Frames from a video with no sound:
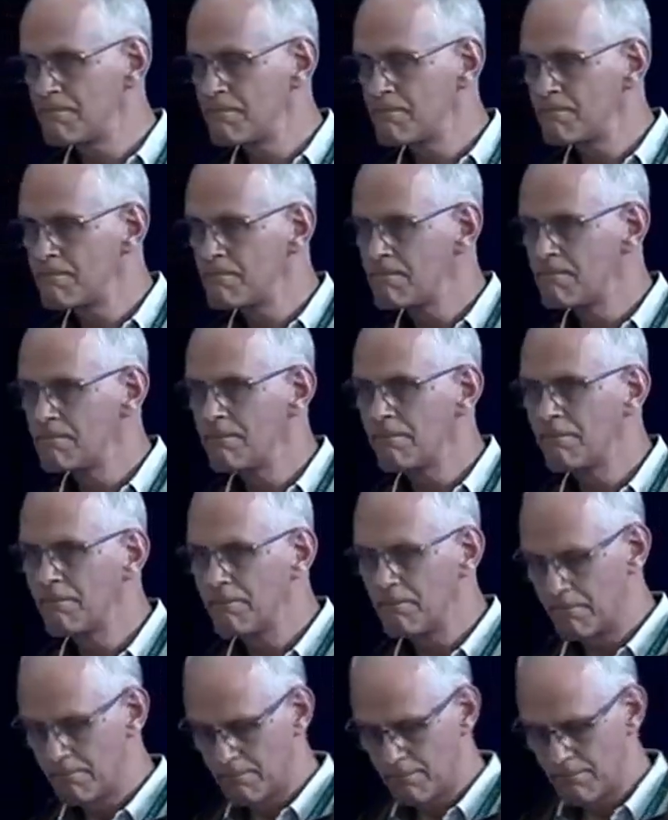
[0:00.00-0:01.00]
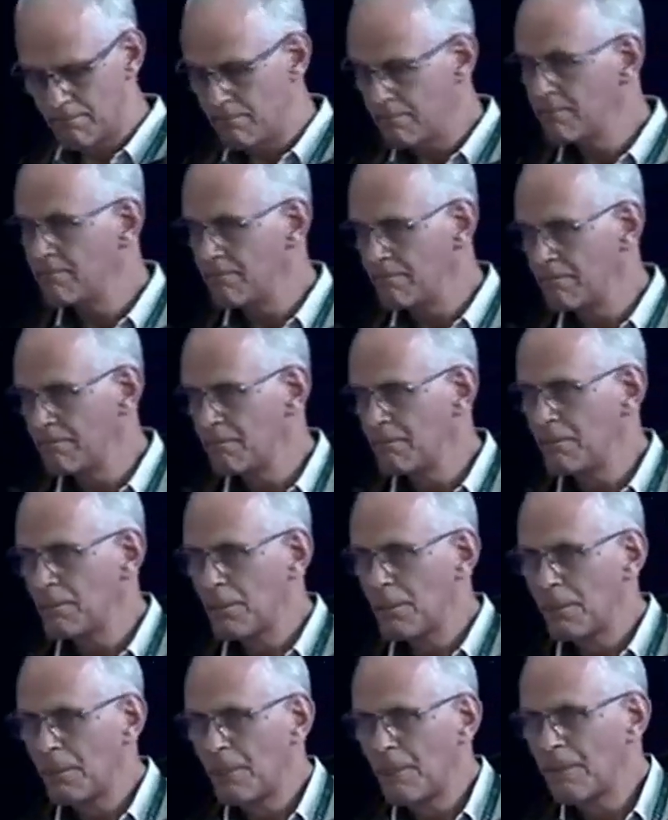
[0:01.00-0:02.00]
Okay.
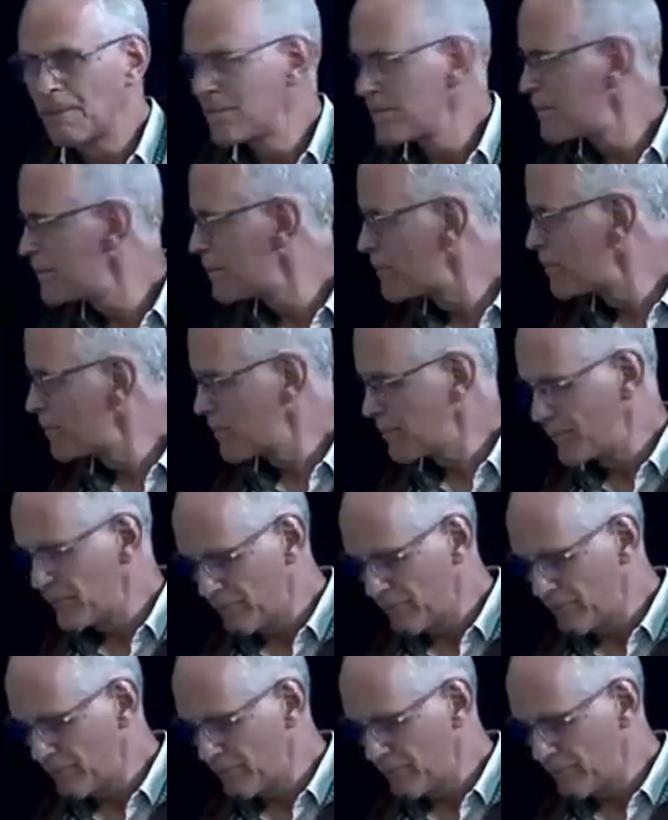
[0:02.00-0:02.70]
One more time. Thank you.